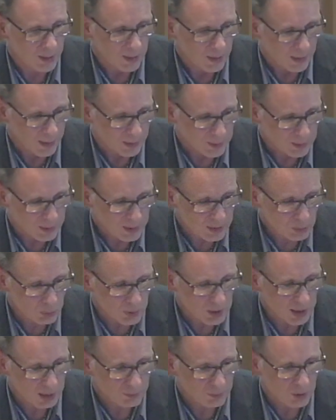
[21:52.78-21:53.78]
And then we
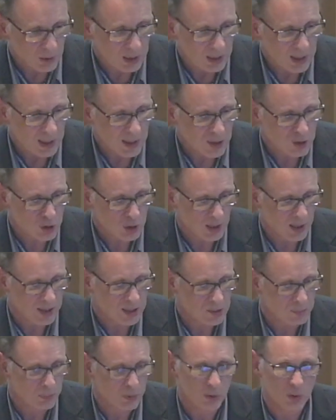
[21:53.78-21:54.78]
have a large
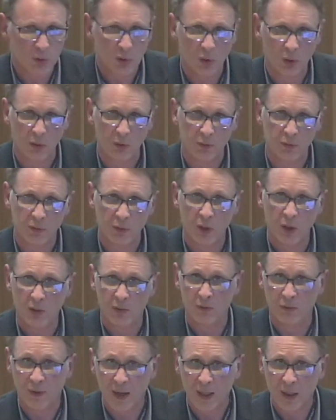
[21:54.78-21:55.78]
iceberg of
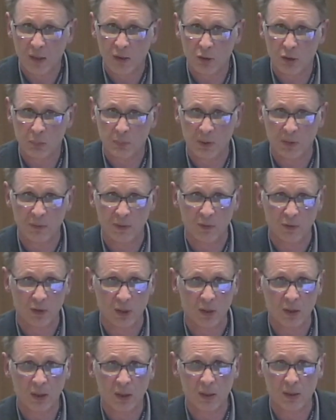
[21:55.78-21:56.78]
variant
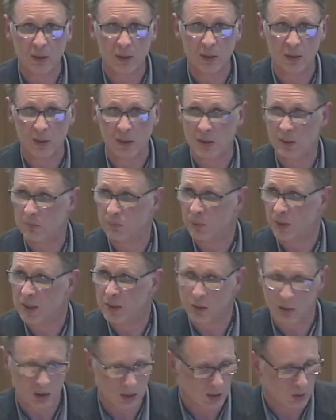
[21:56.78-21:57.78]
p53 that is
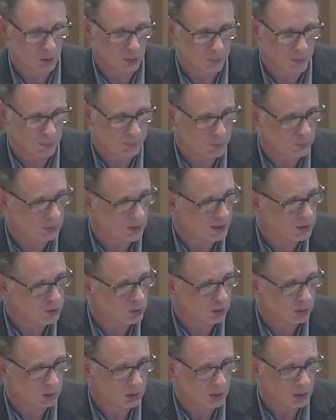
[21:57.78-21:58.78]
present in the
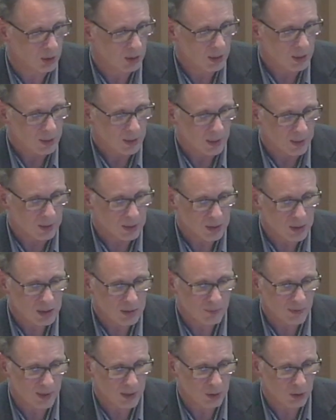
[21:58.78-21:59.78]
population. And this
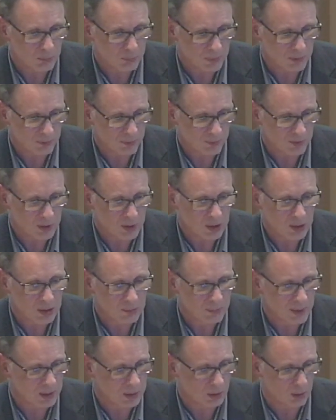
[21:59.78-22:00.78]
variant p53
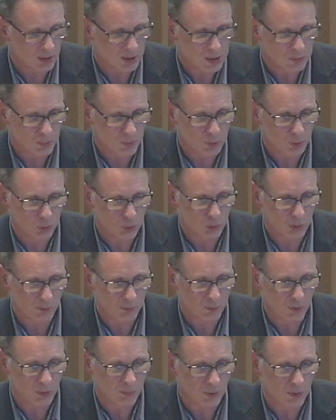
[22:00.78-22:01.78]
may correspond to a
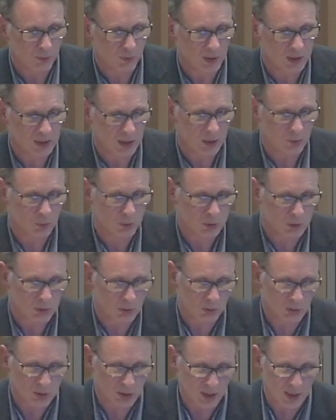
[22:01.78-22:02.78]
form of what I would
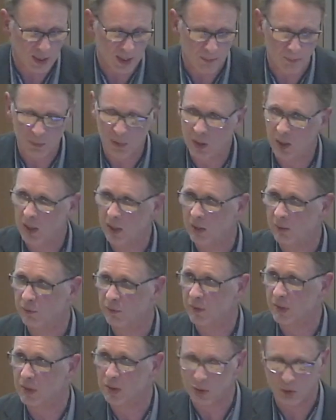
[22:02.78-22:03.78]
call
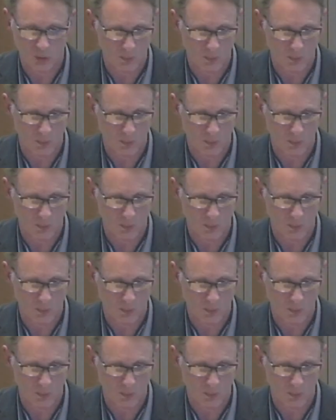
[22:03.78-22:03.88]
M-LFS, the